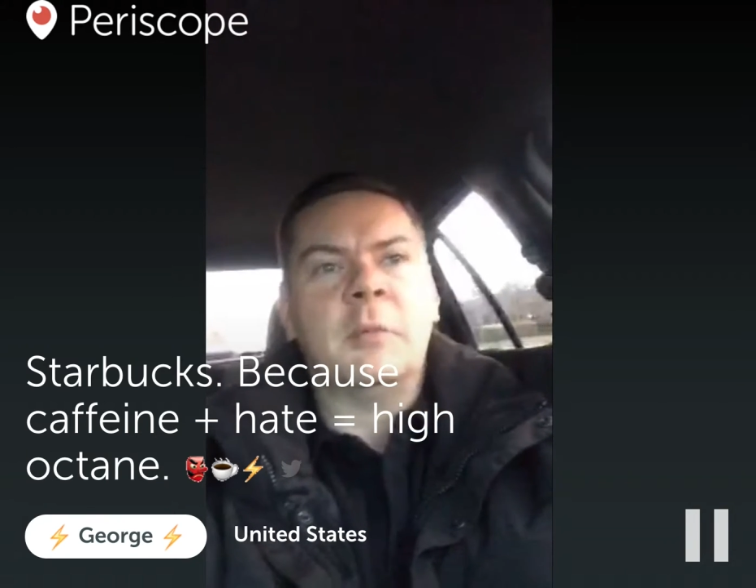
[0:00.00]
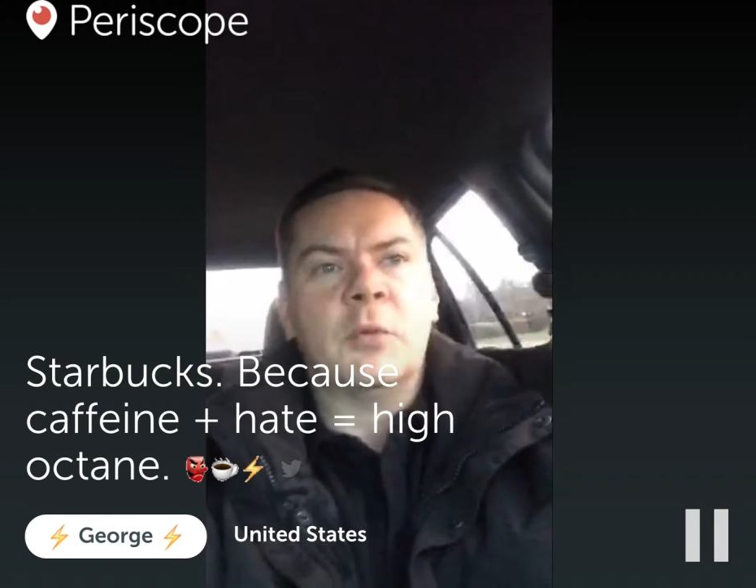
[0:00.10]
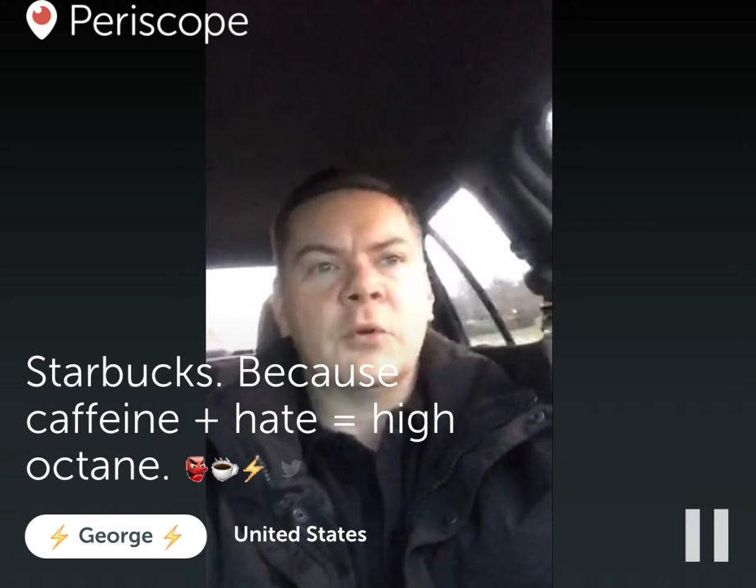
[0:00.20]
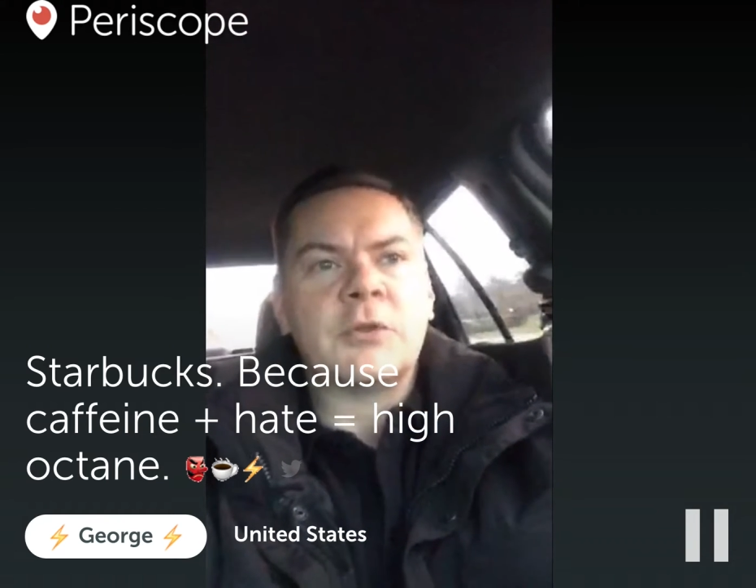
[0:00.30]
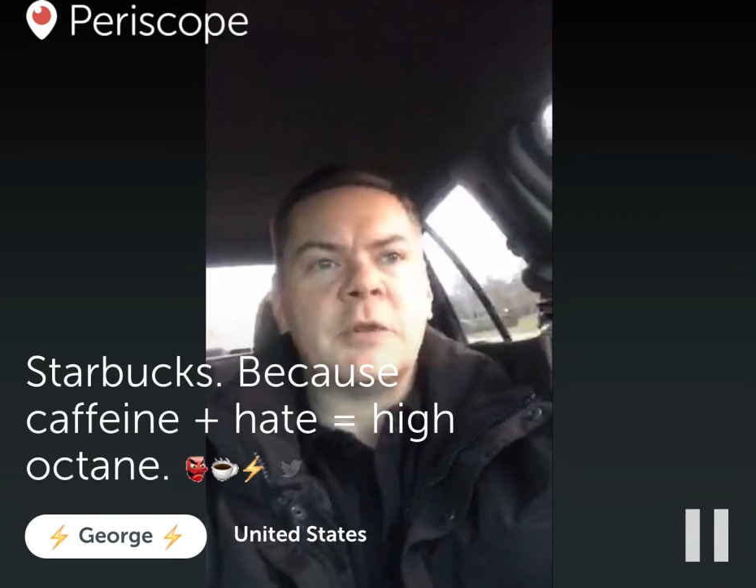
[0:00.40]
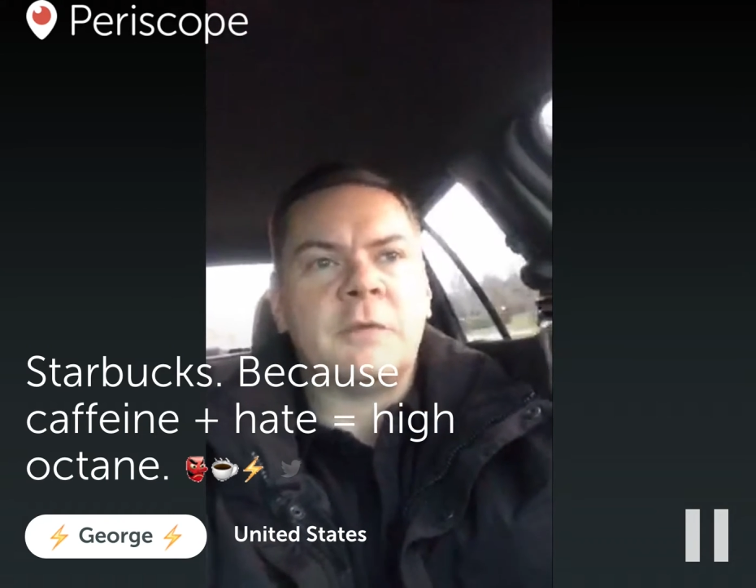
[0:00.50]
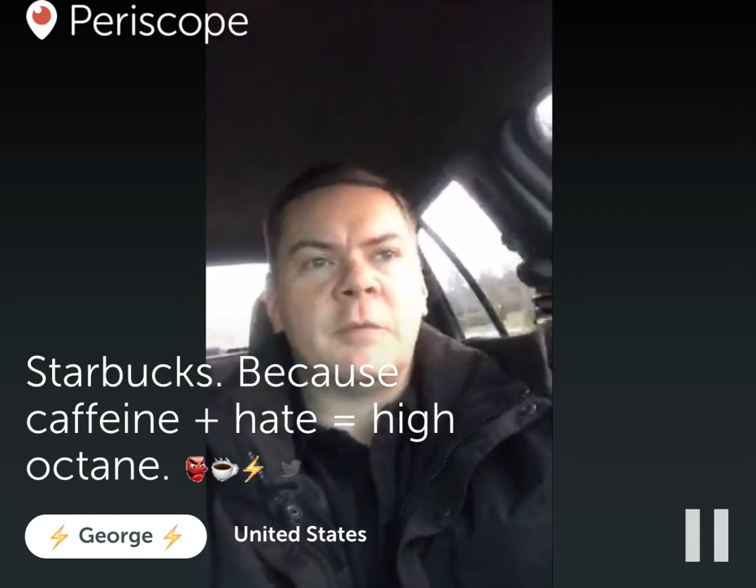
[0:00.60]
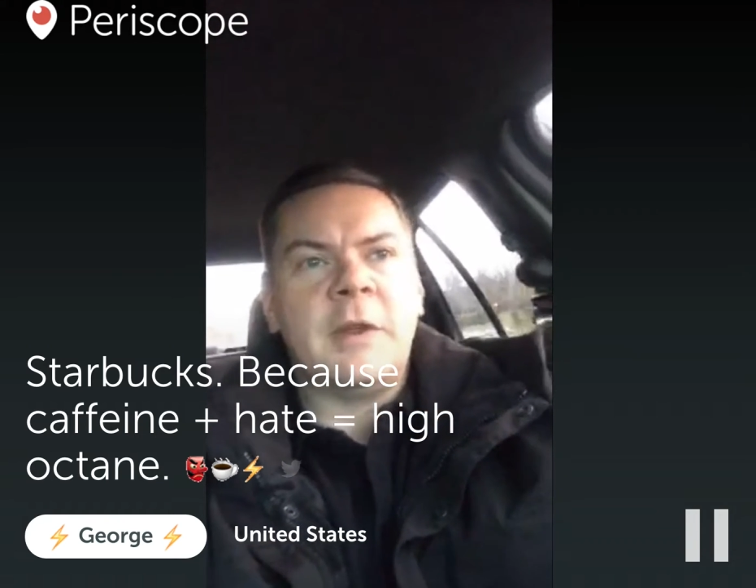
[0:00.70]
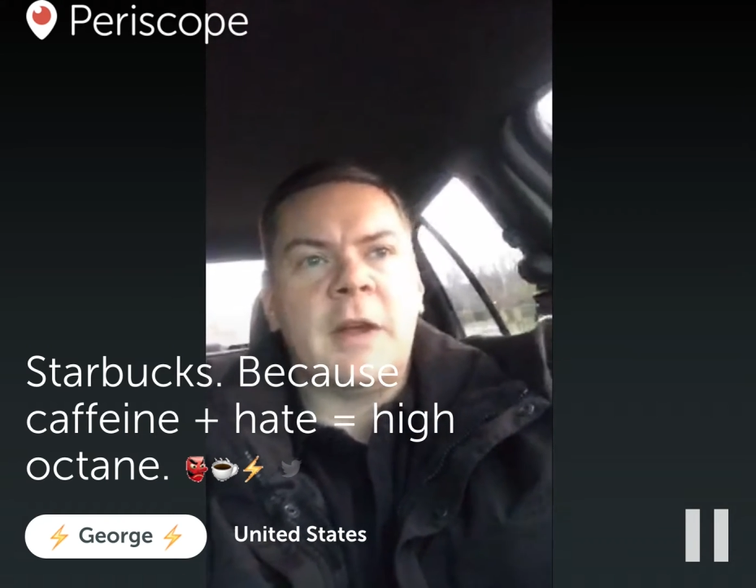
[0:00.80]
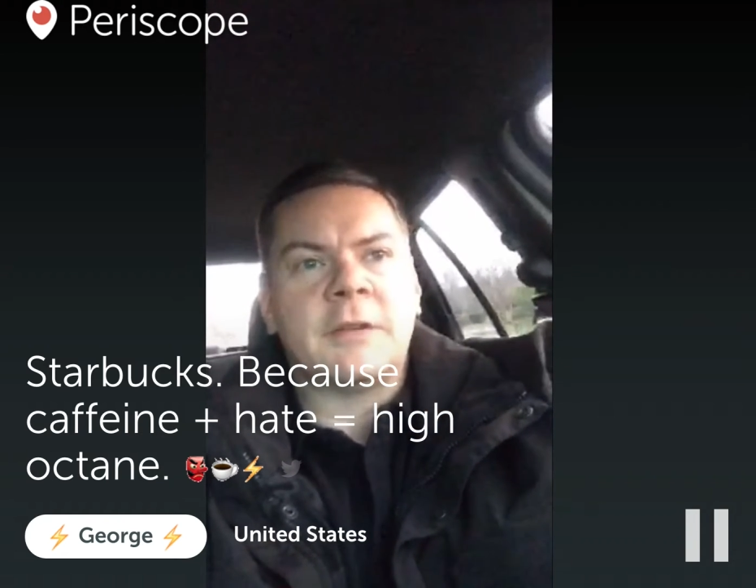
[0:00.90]
it bullshit
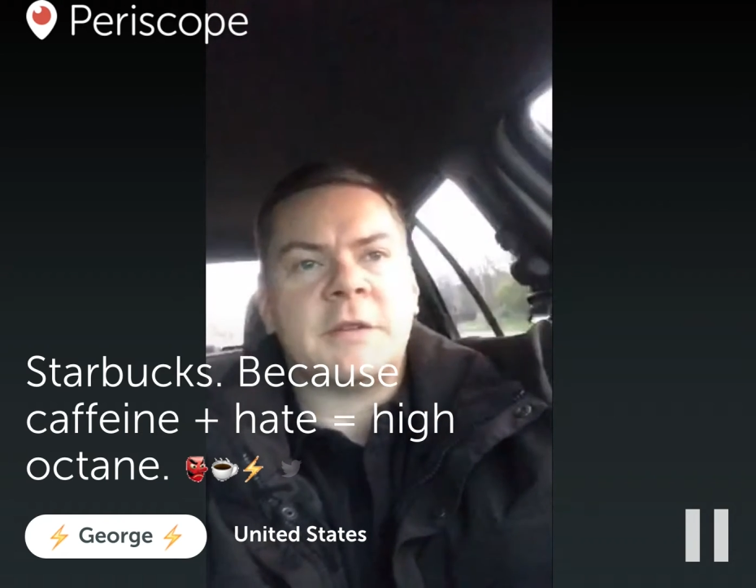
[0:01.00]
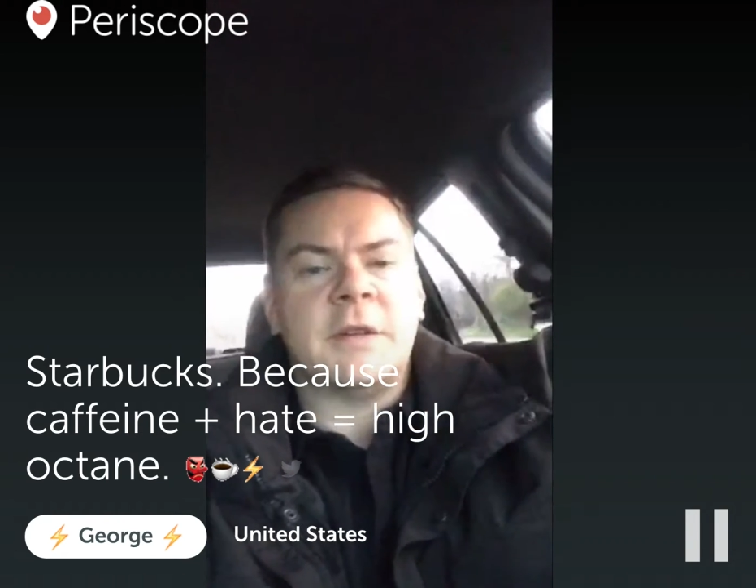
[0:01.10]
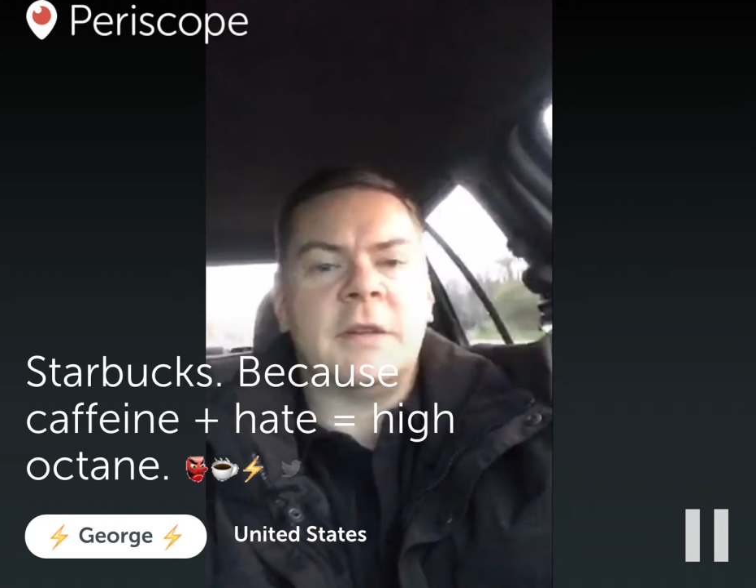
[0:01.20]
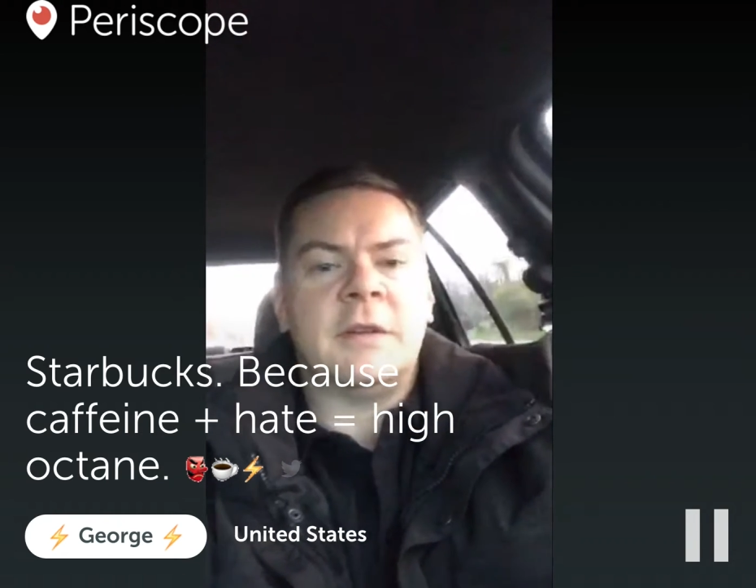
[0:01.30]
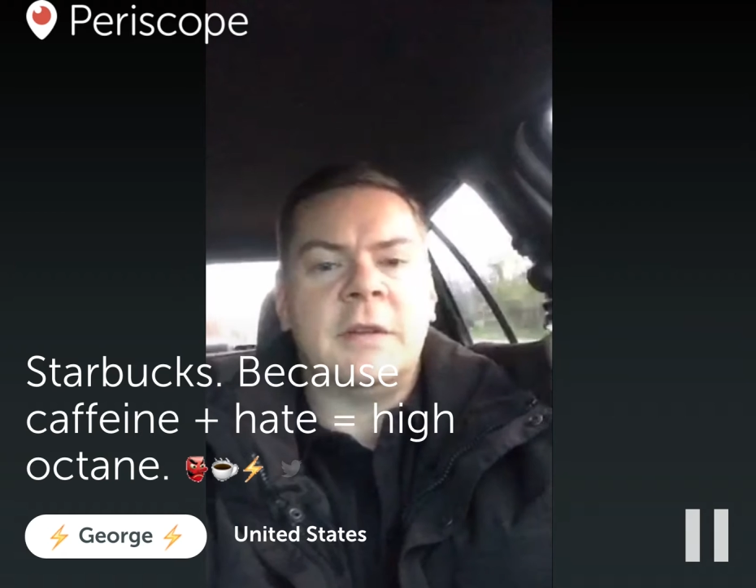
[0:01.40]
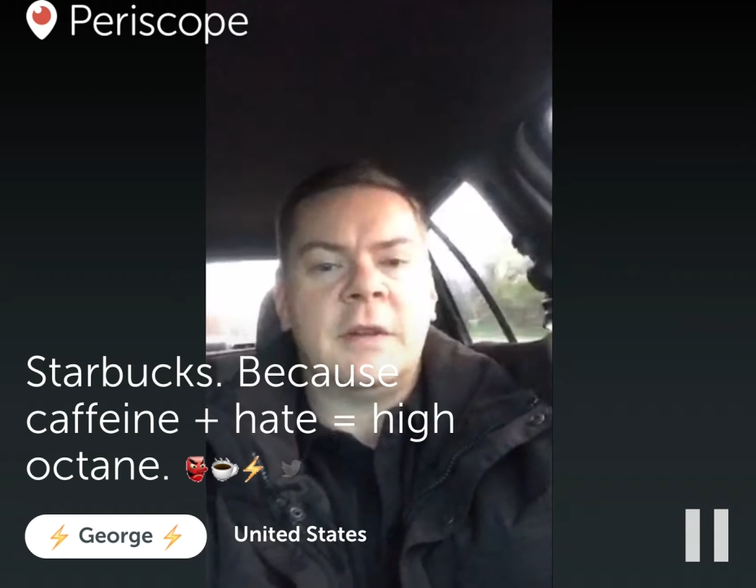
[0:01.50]
from the outset.